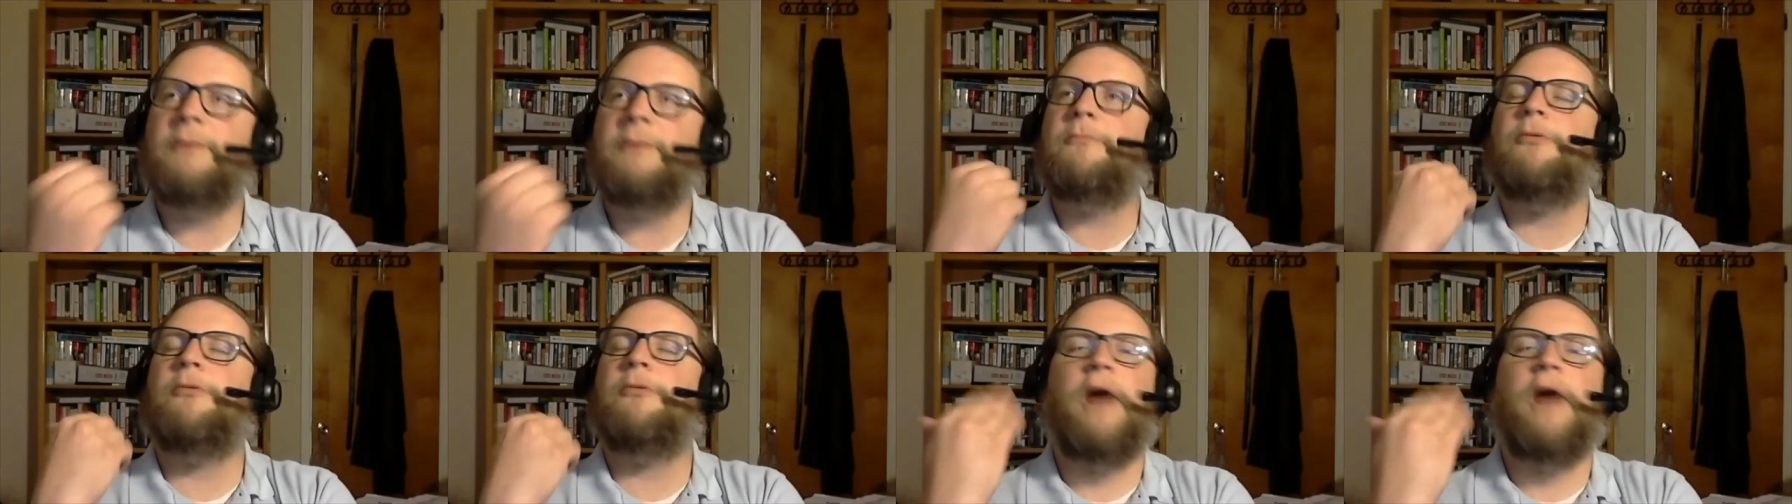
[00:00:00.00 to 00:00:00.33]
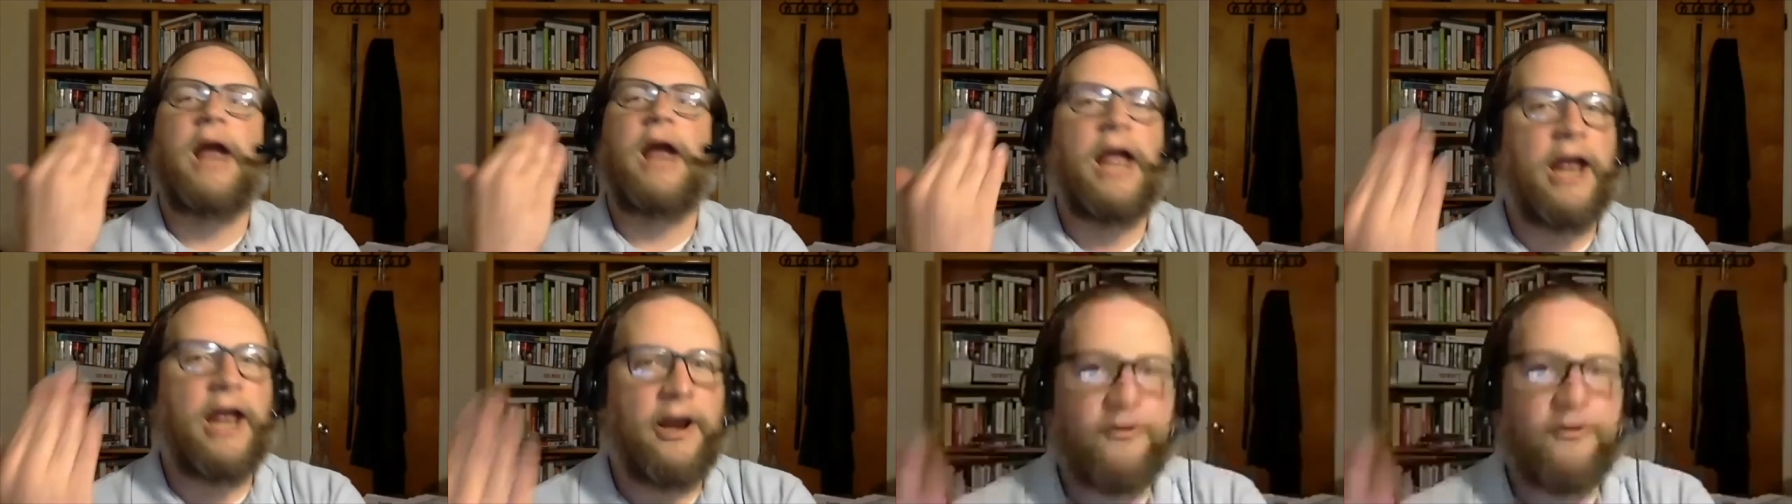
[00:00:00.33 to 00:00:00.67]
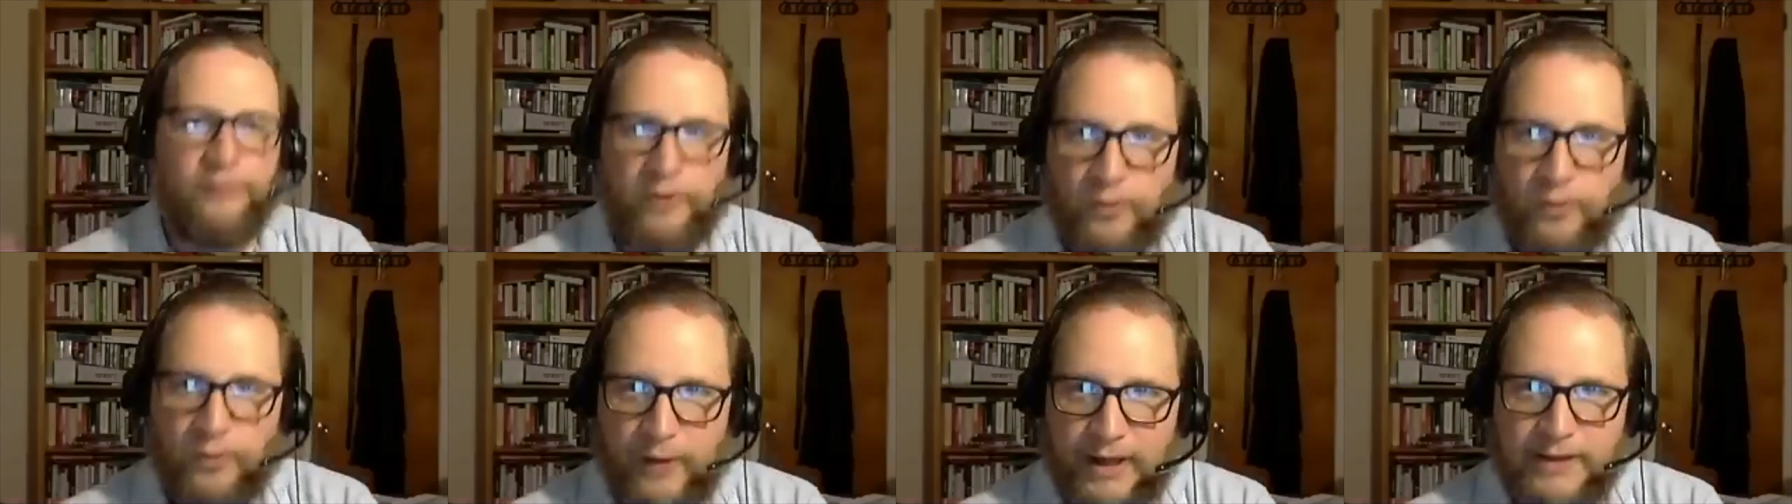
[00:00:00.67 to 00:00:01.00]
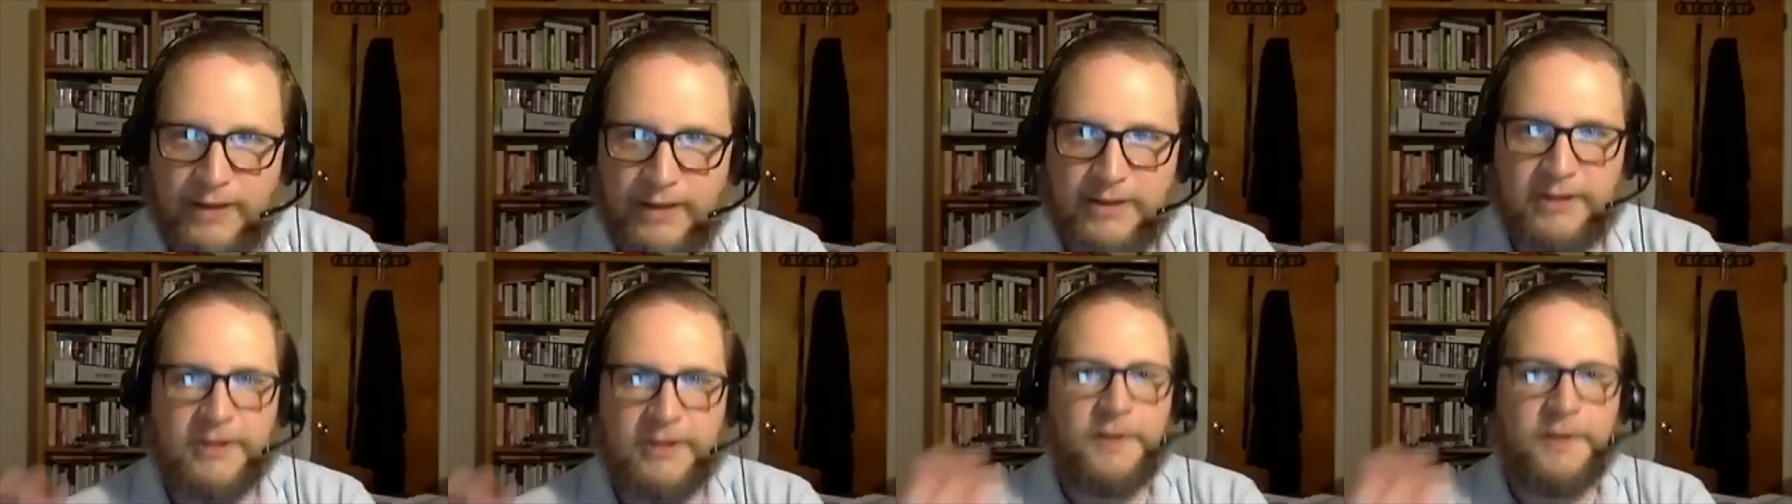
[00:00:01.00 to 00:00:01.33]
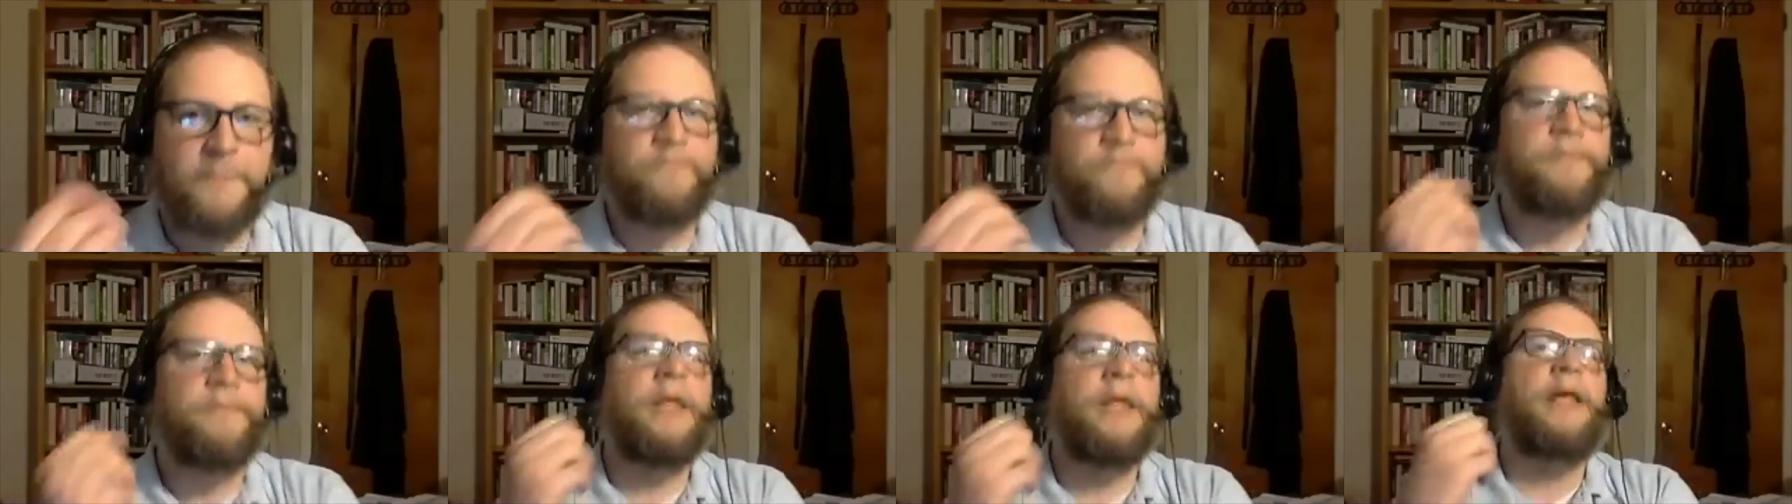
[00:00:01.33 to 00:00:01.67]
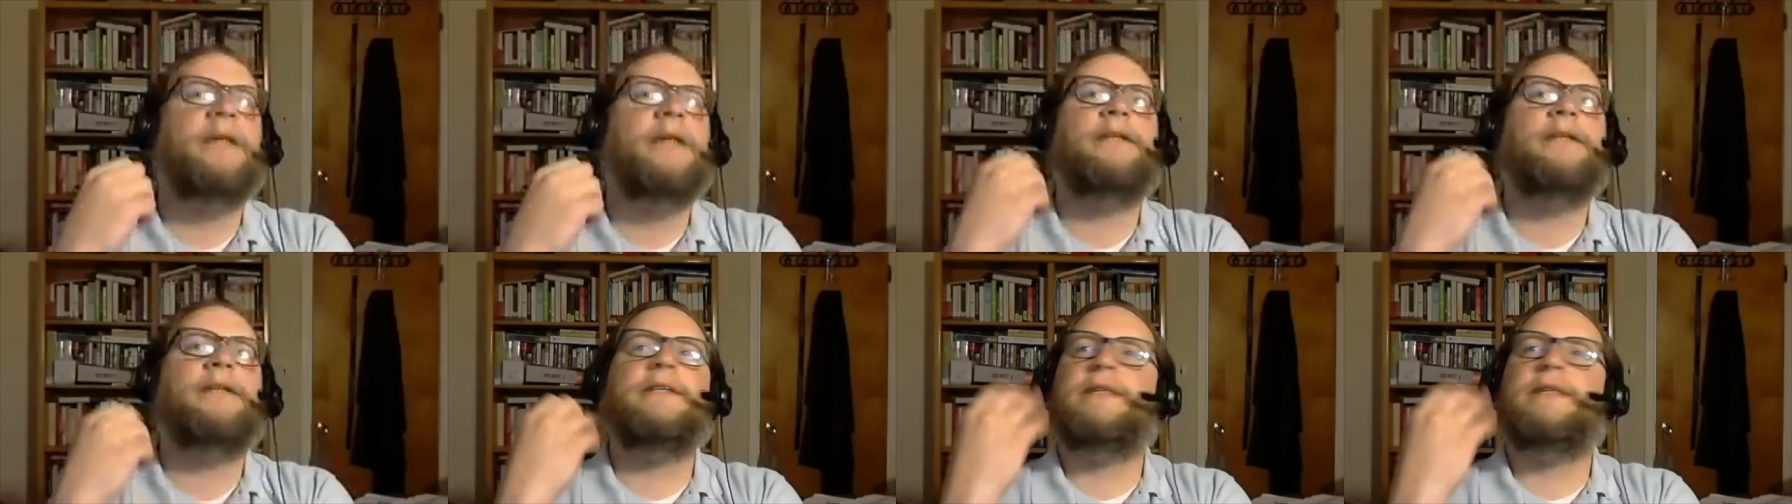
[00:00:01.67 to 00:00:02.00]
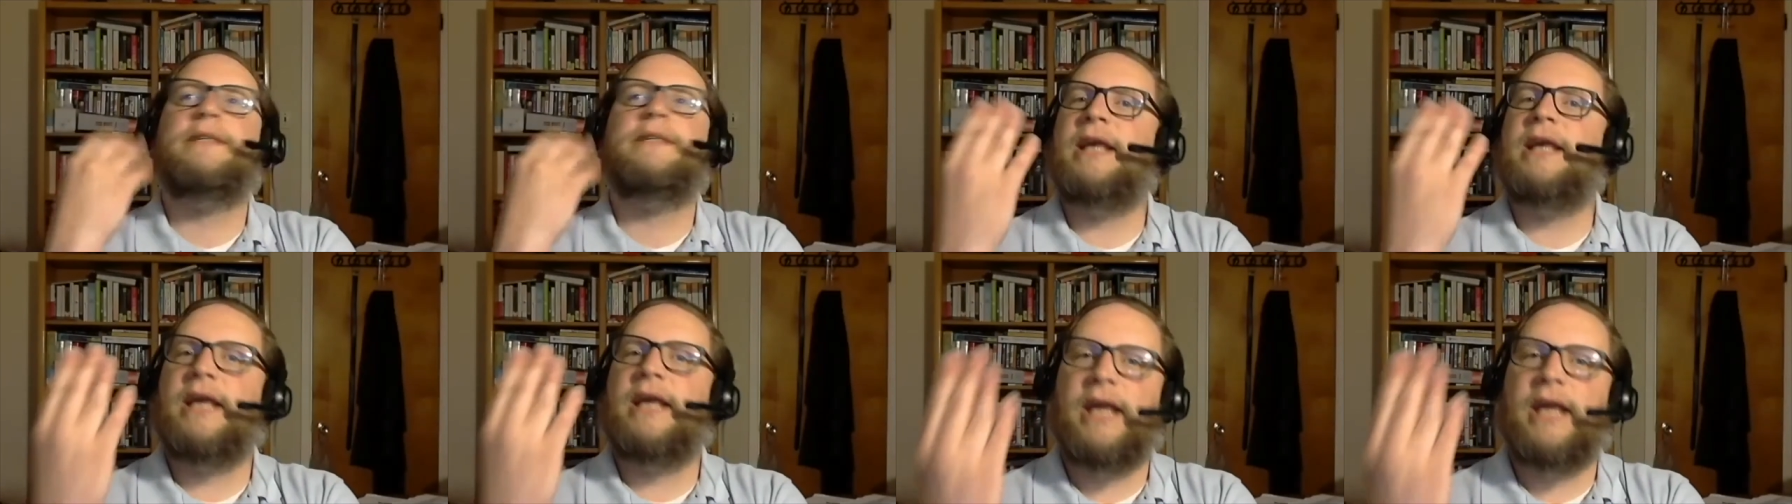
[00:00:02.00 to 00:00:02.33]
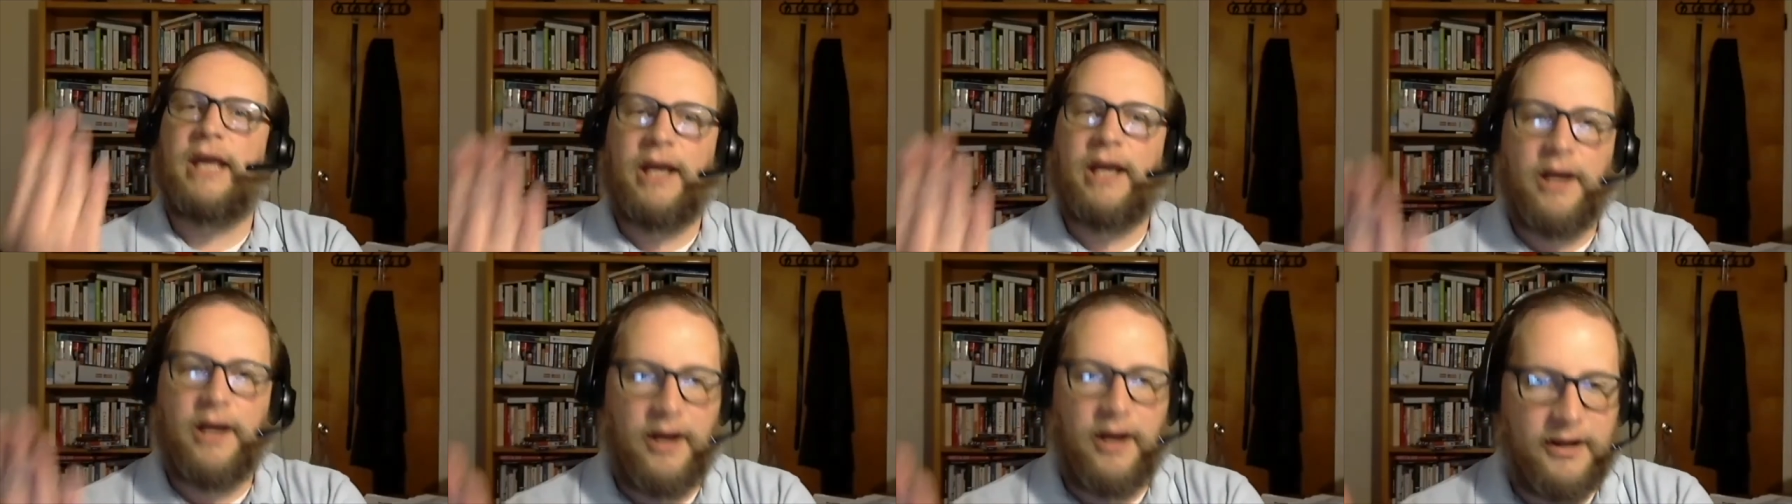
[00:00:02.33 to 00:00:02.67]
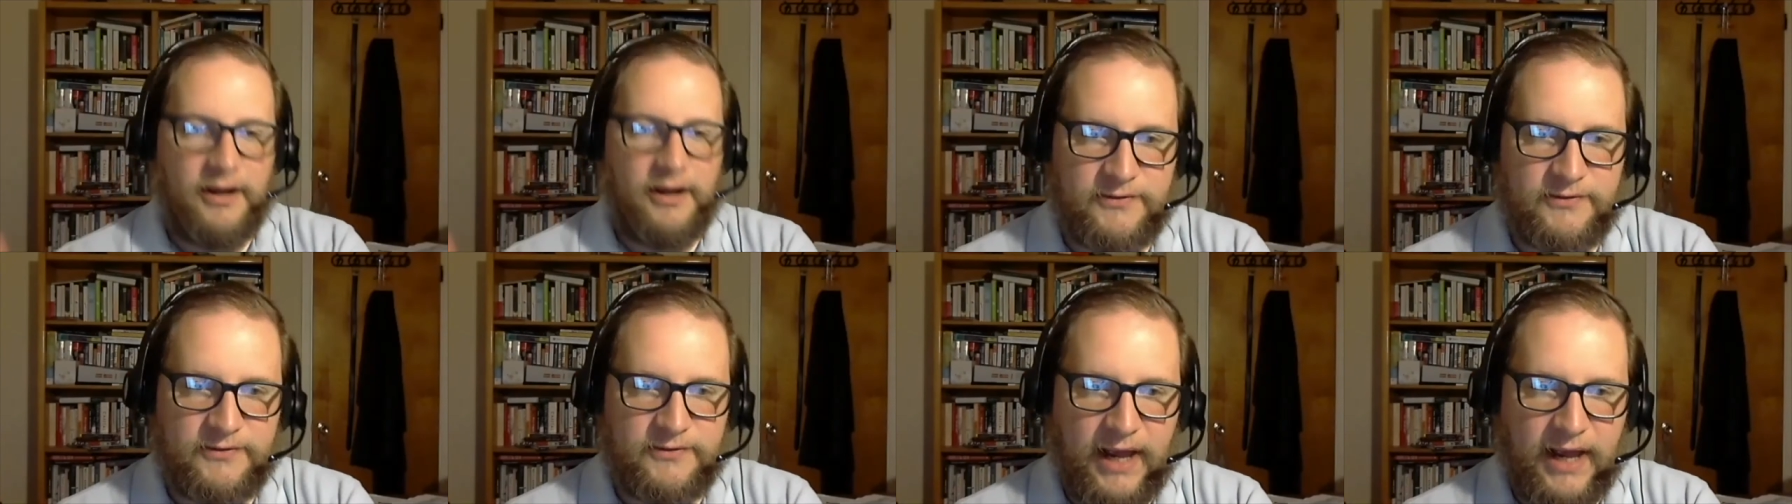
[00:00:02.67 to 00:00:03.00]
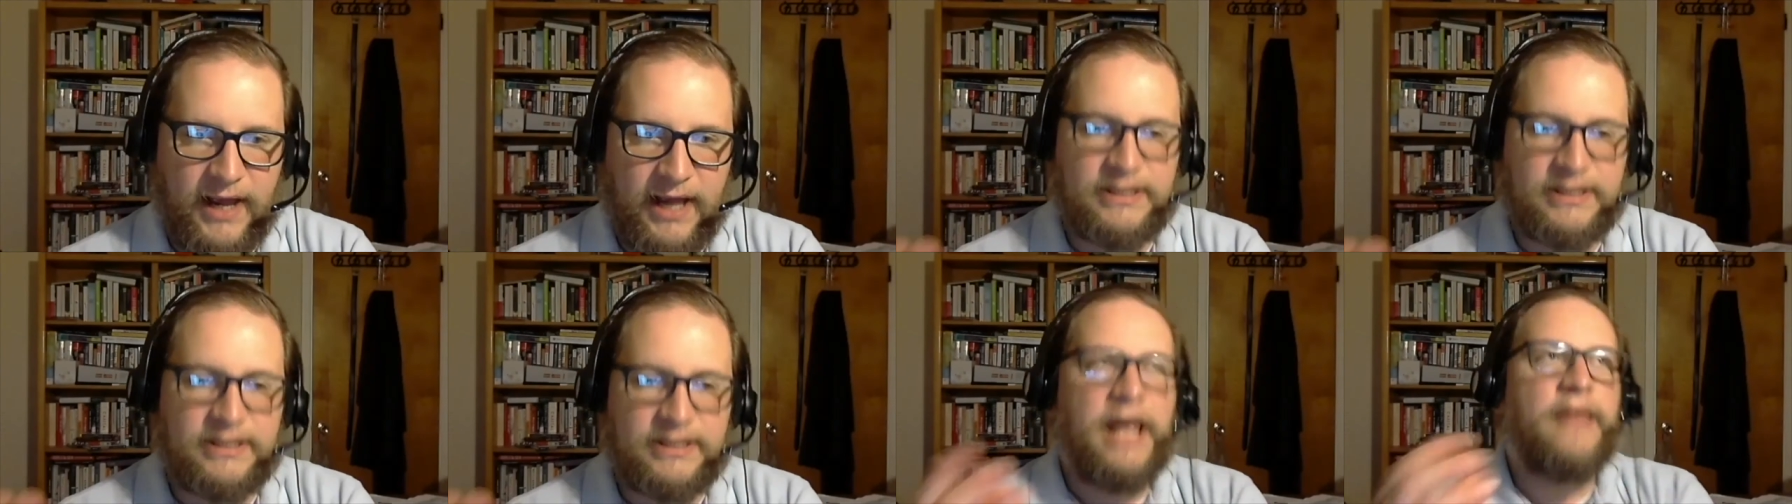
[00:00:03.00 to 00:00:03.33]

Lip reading: praying for wisdom, seeking God's face.